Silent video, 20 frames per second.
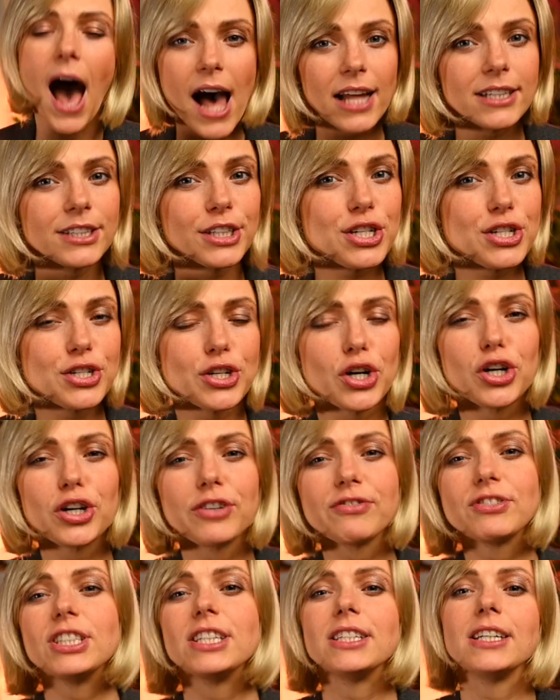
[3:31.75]

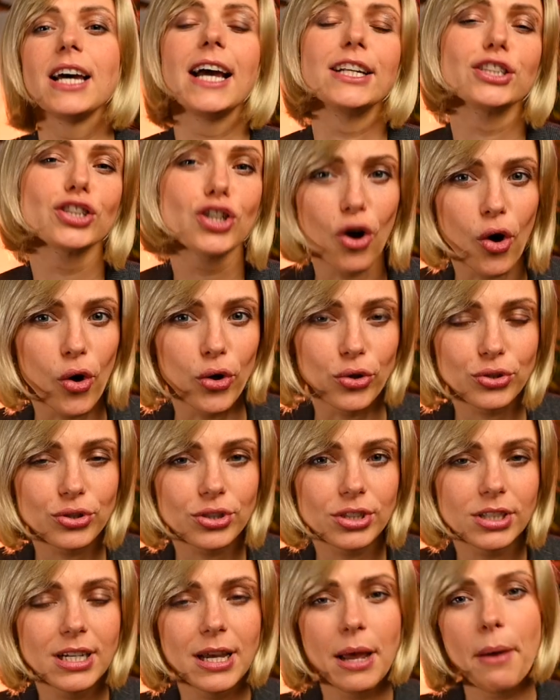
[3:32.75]
Undeserved and cold.